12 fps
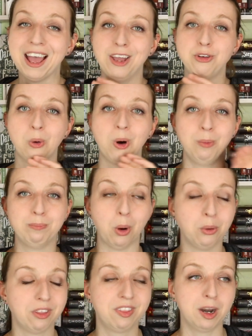I adore
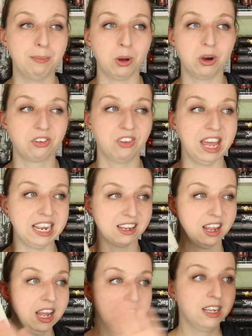both of their books,
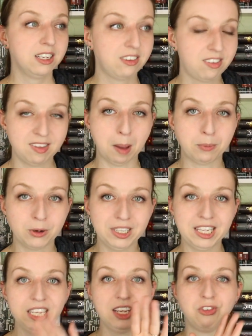like,
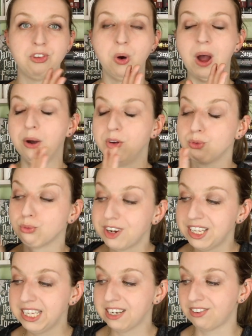separately. So I was
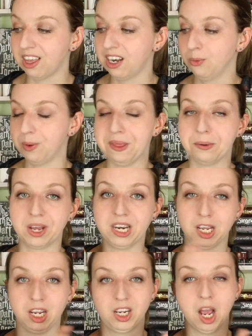really excited when they were
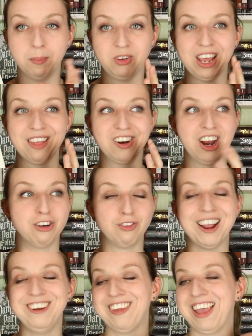going to come together and
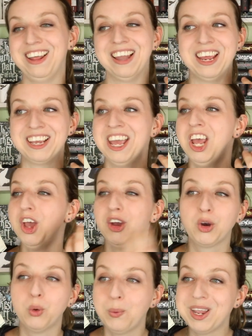write a like
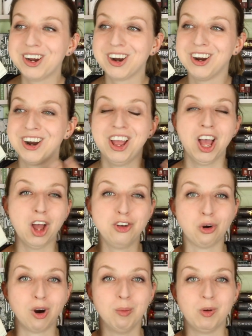queer,
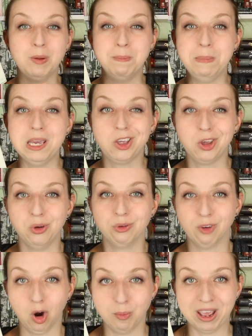adorable, meet cute
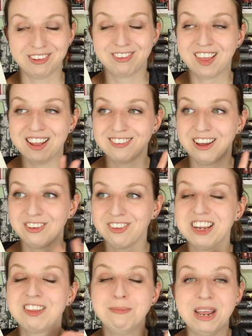romance. That sounds
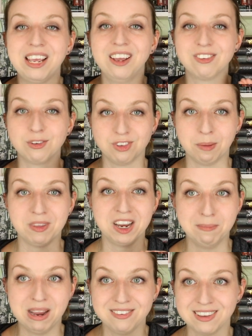like the makings of something
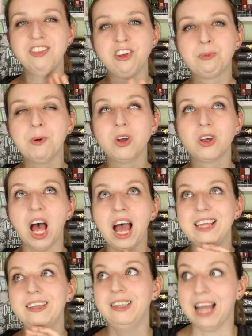amazing. This book,
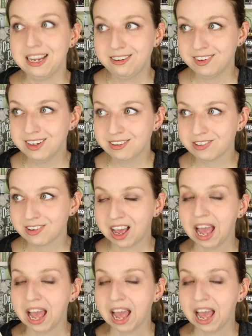I liked it.